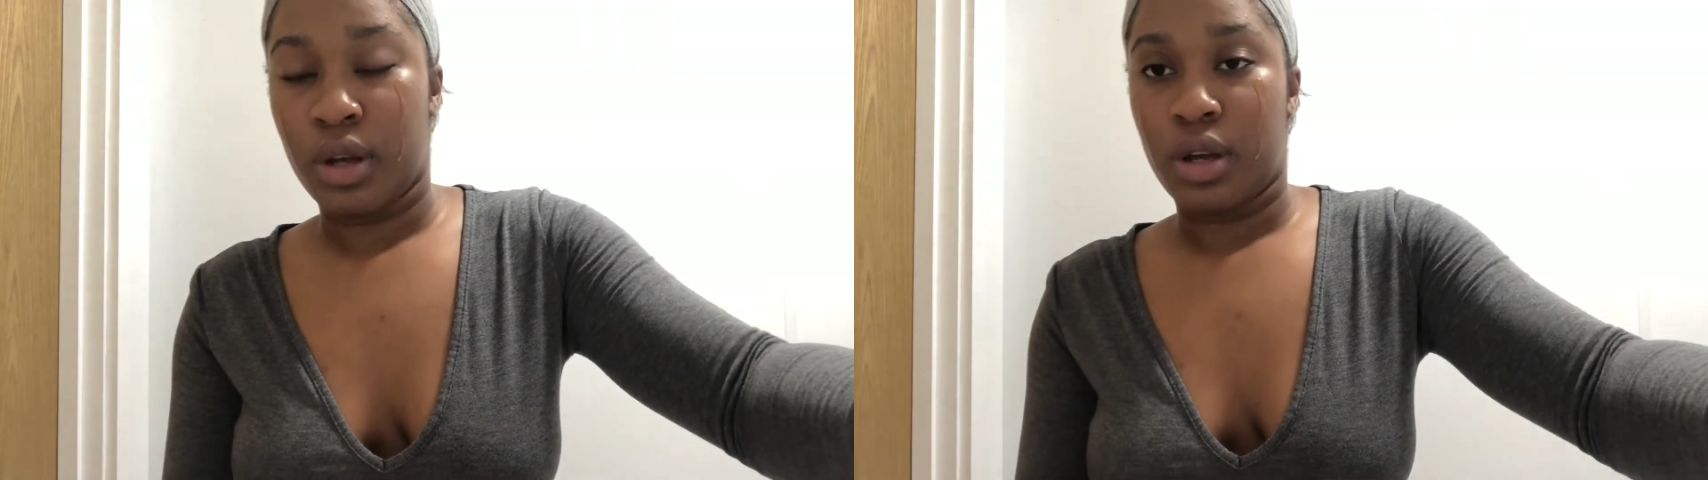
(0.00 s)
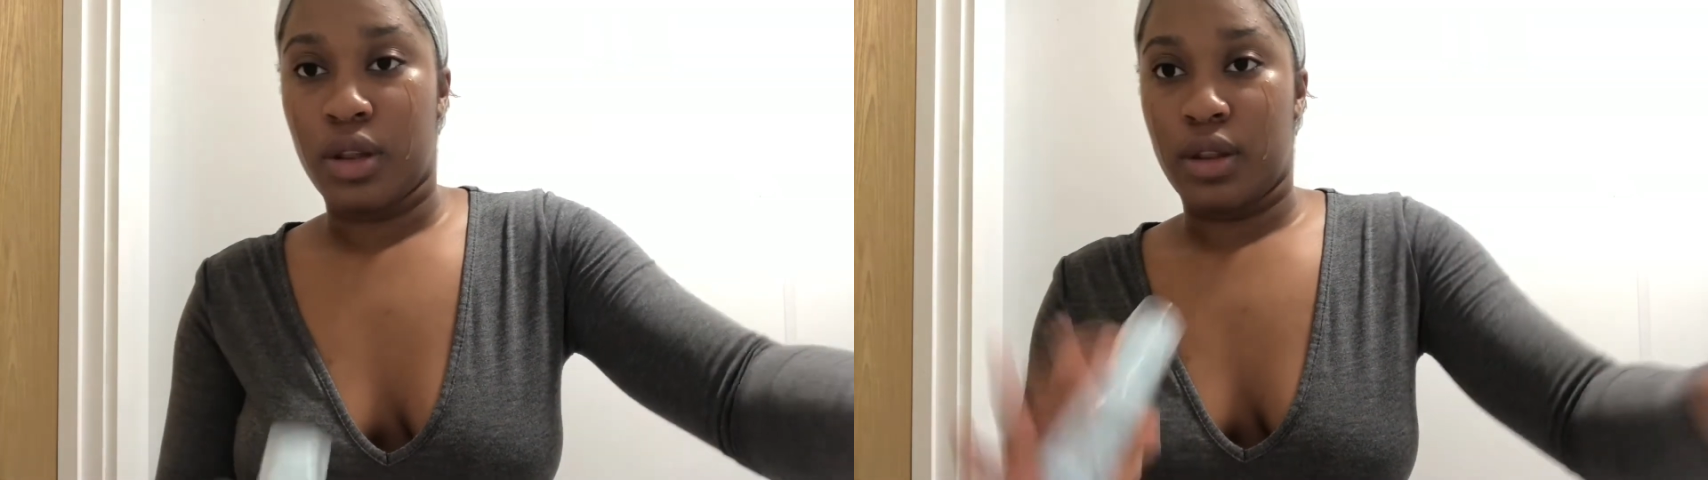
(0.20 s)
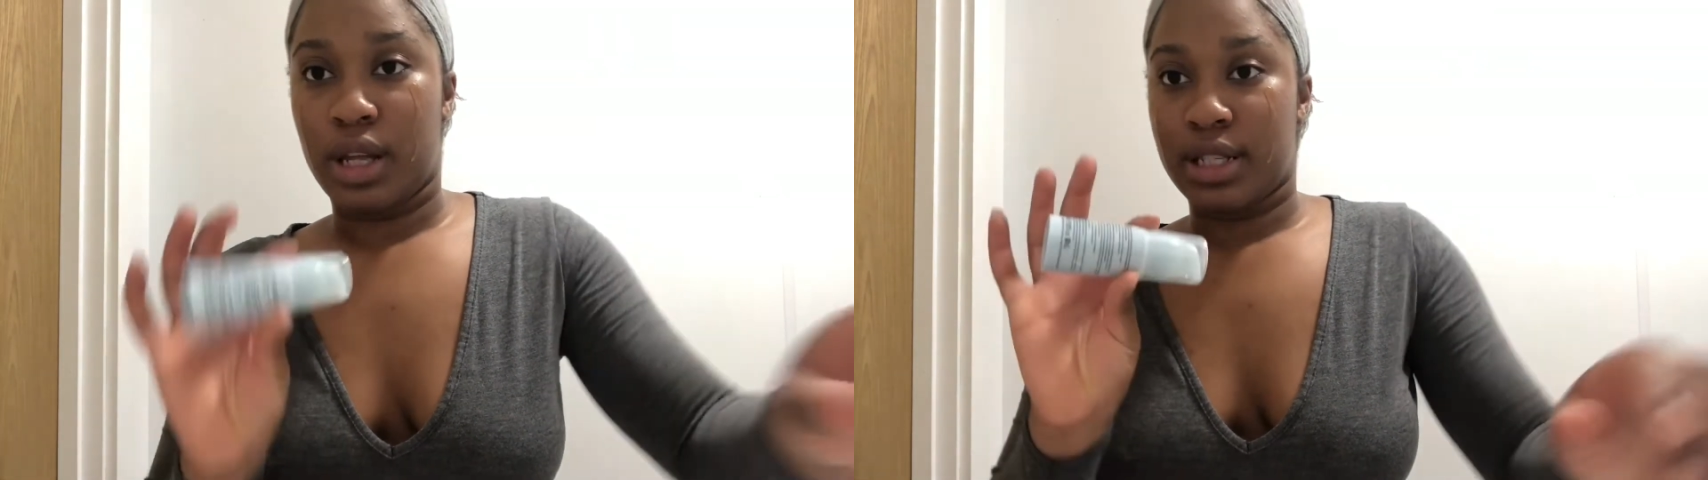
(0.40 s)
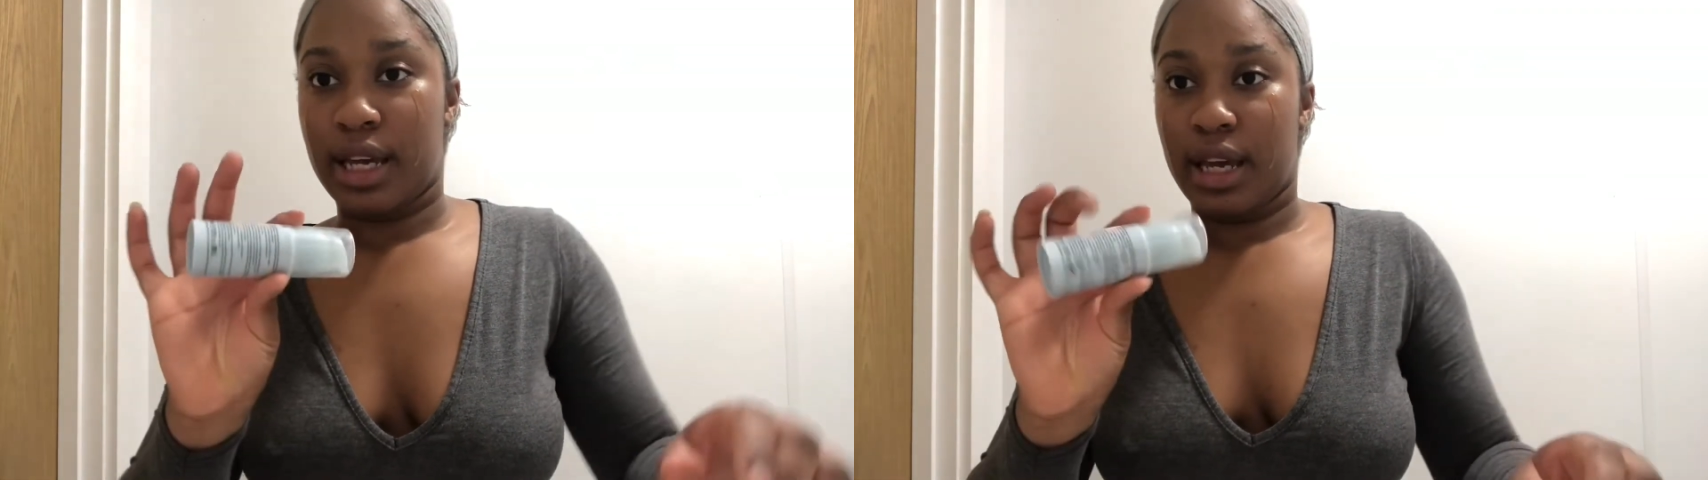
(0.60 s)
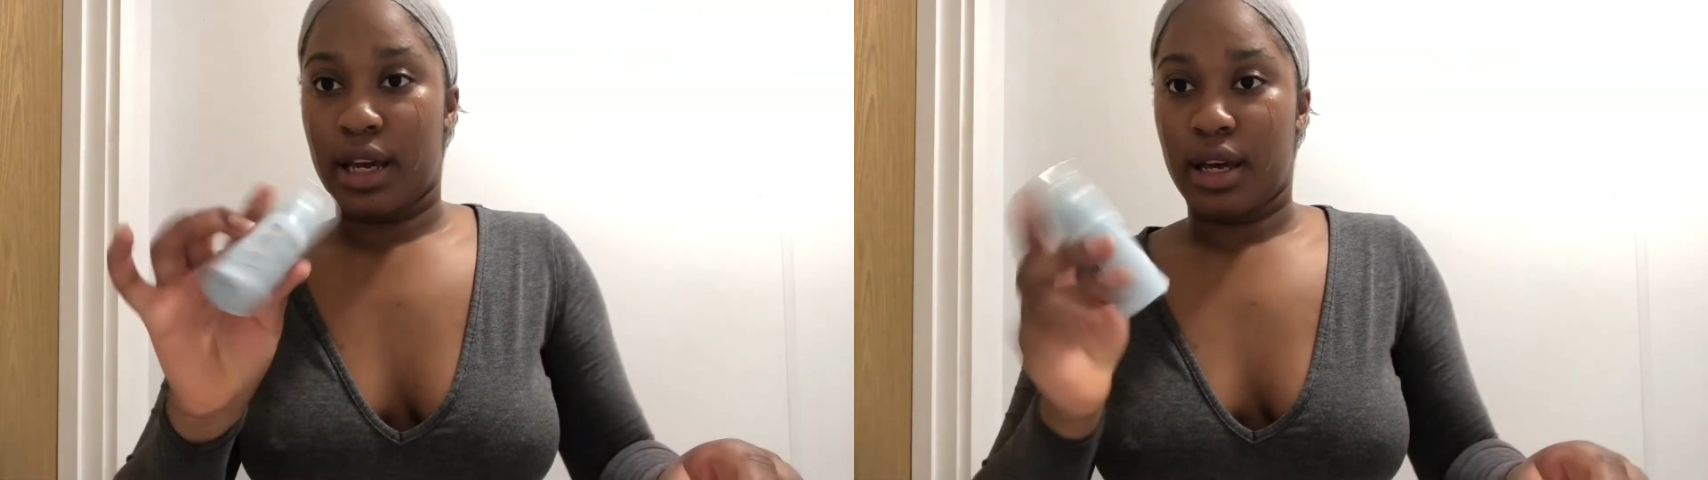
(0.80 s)
and I
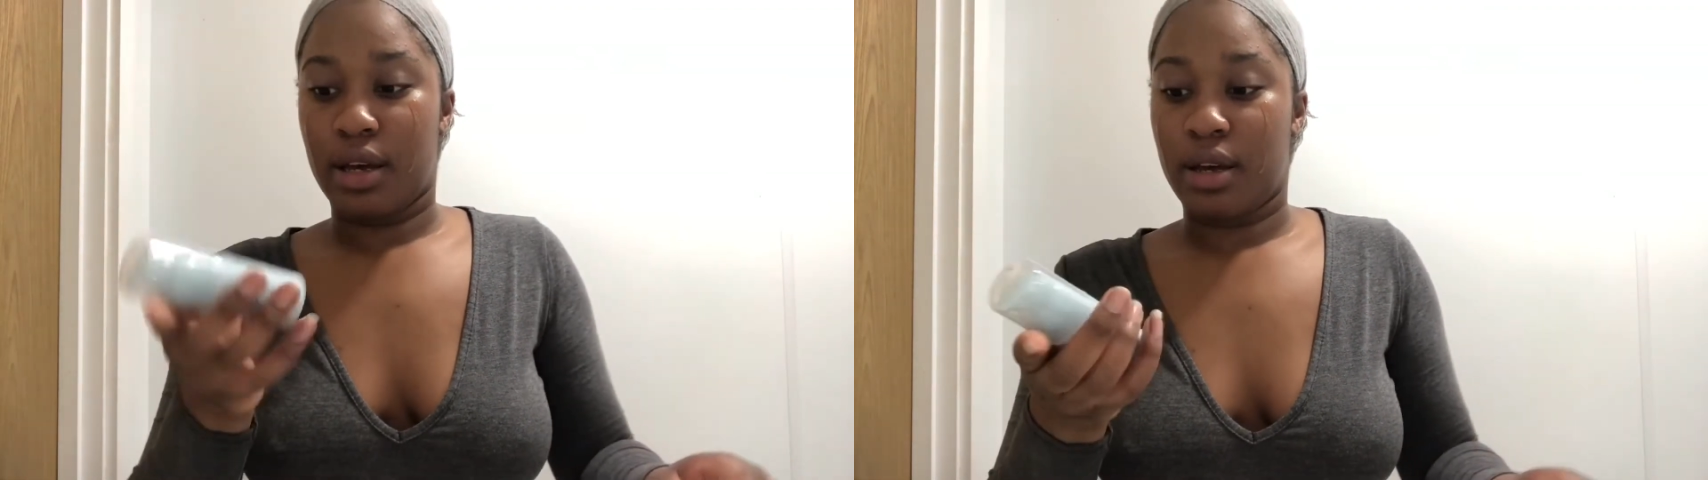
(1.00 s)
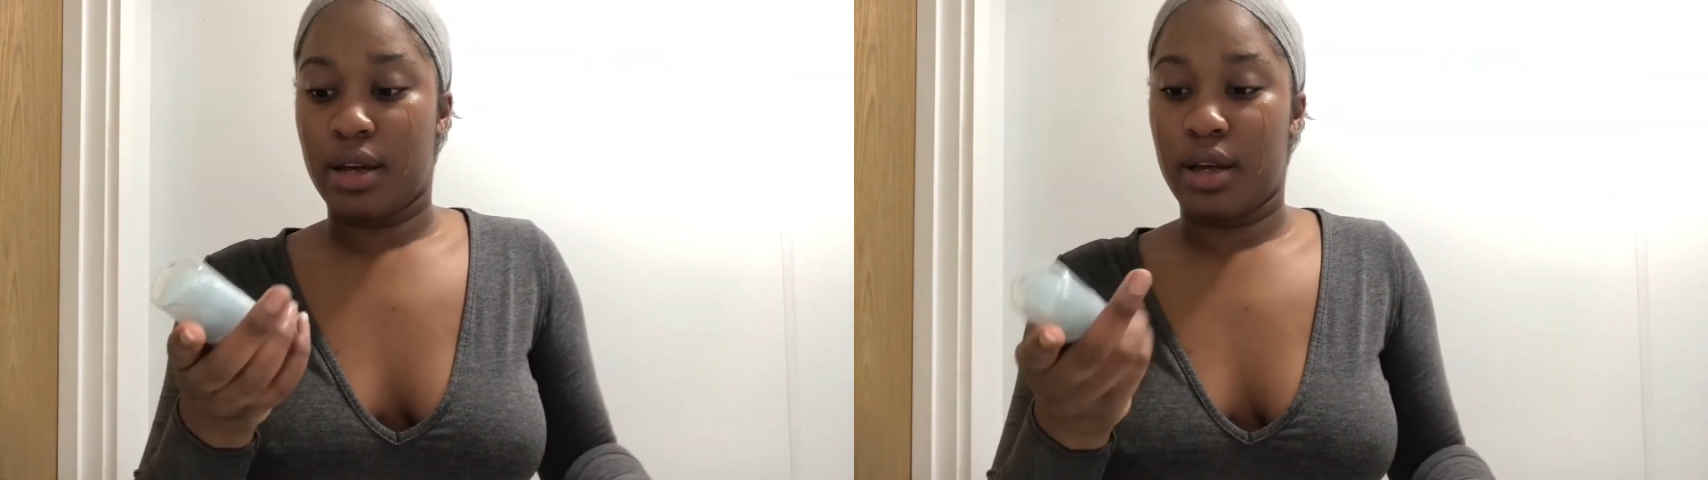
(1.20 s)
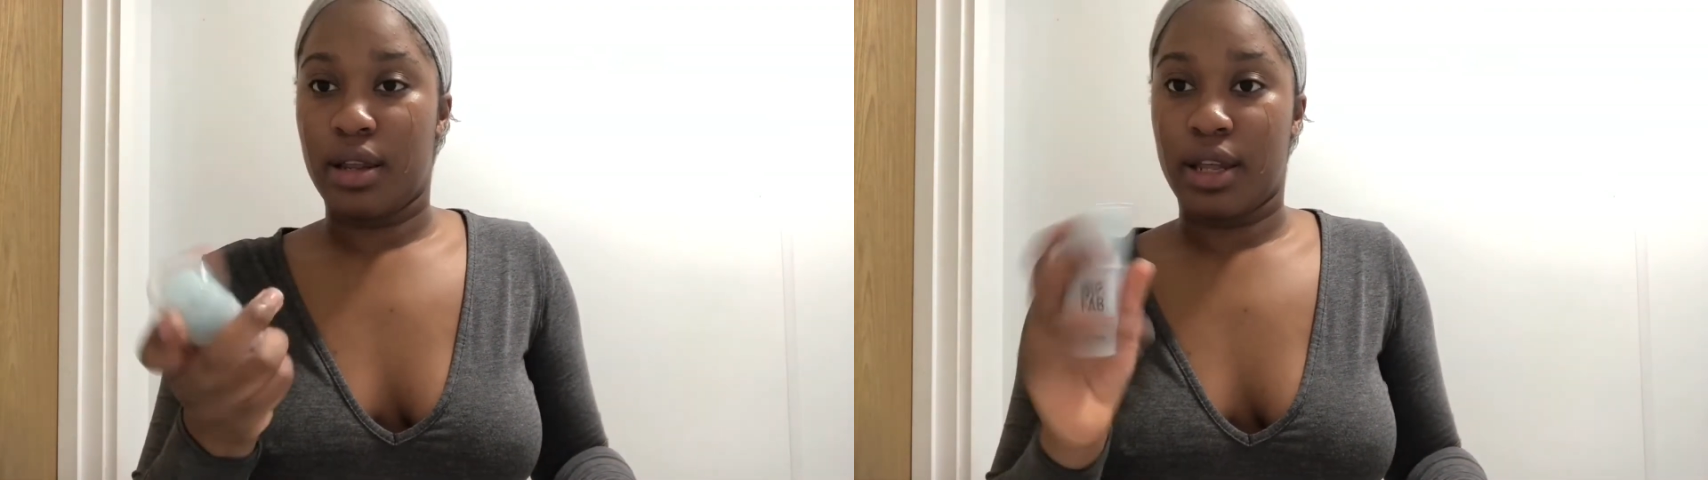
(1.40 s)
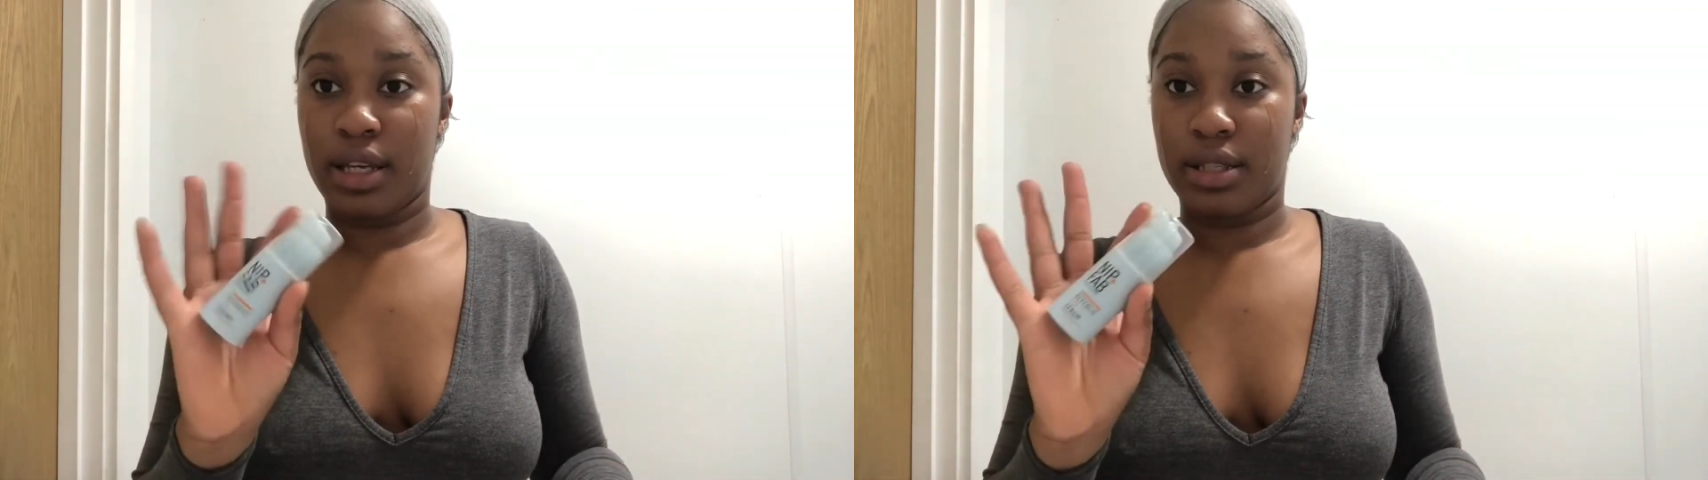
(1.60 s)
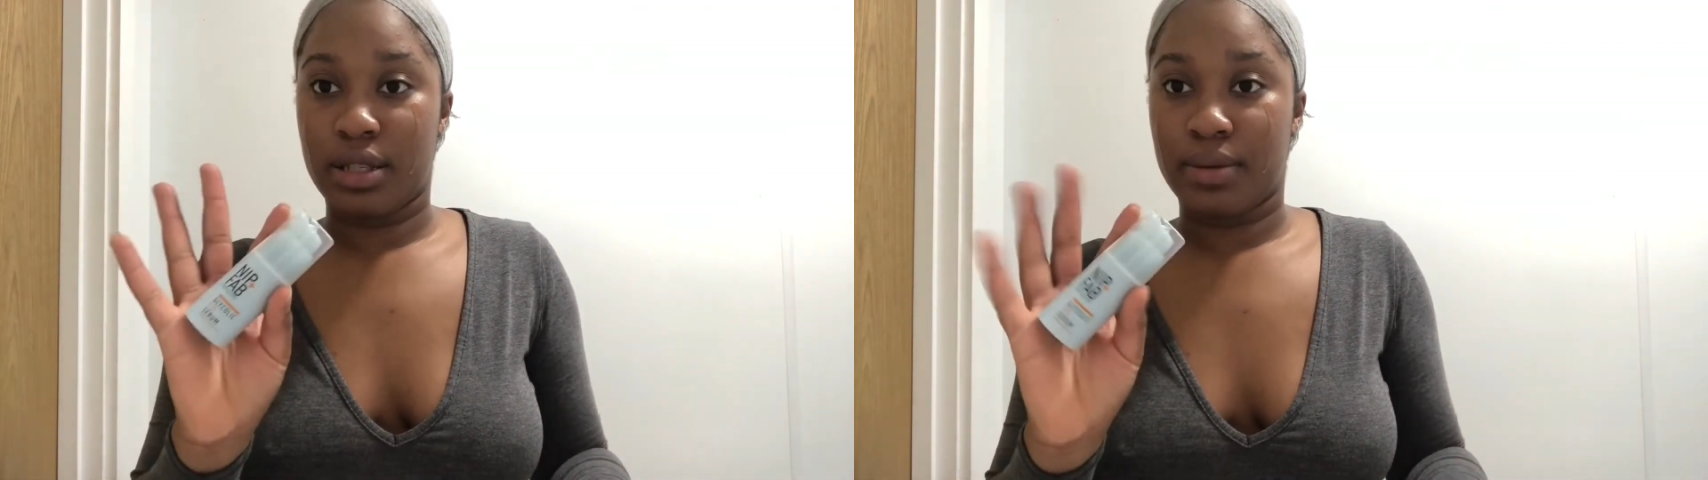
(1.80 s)
take
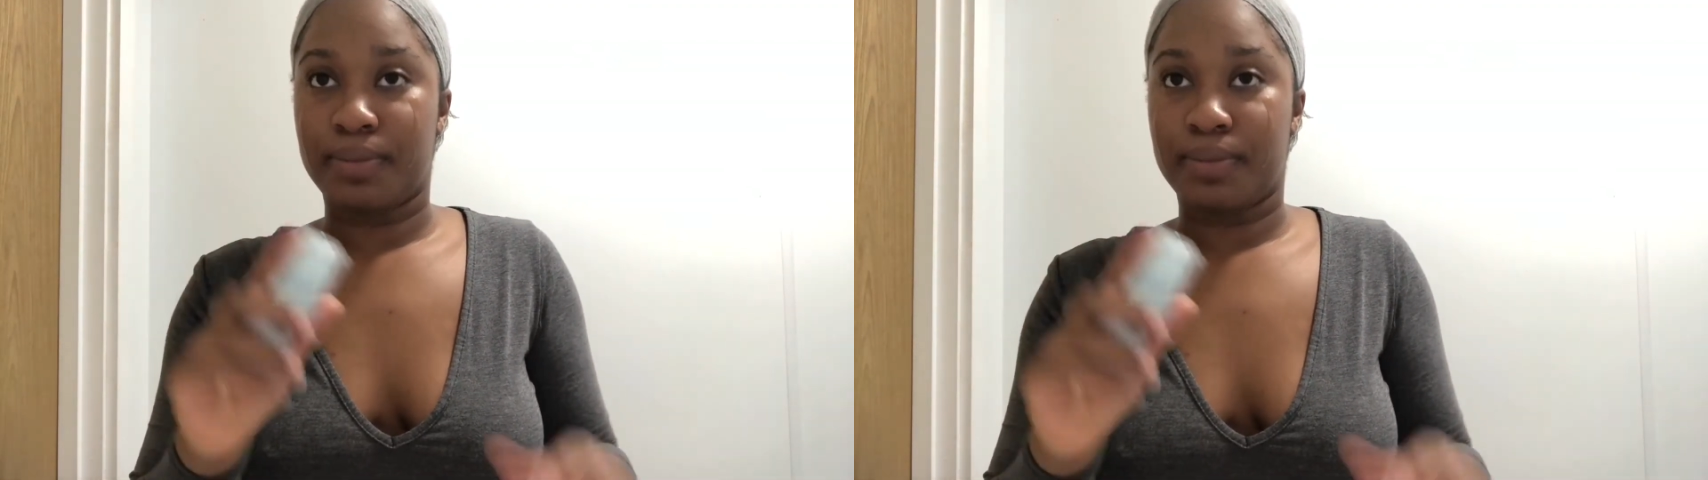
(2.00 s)
this